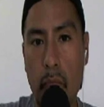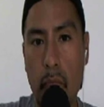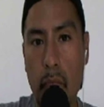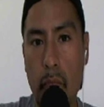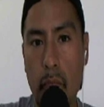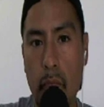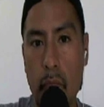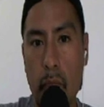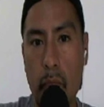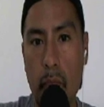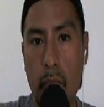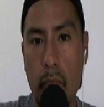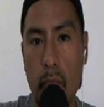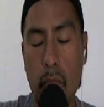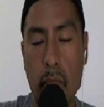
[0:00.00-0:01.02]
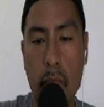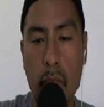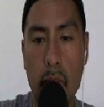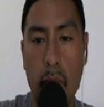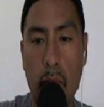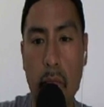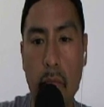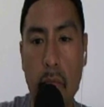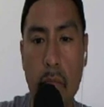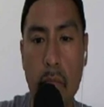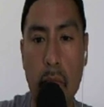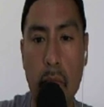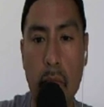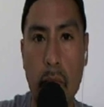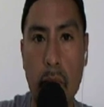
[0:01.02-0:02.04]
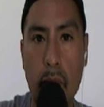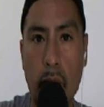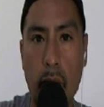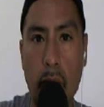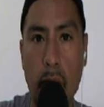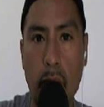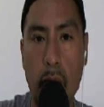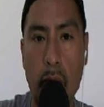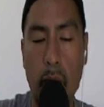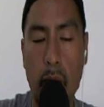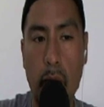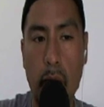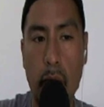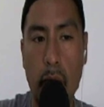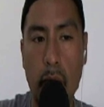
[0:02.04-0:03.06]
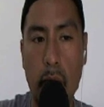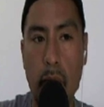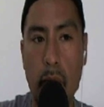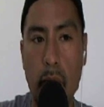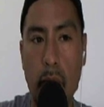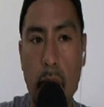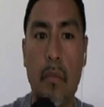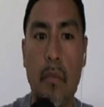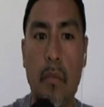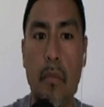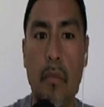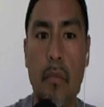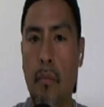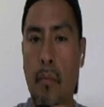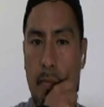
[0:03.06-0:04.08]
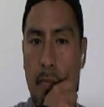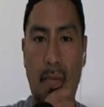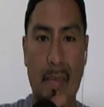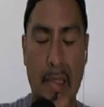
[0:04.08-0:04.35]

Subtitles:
(silent)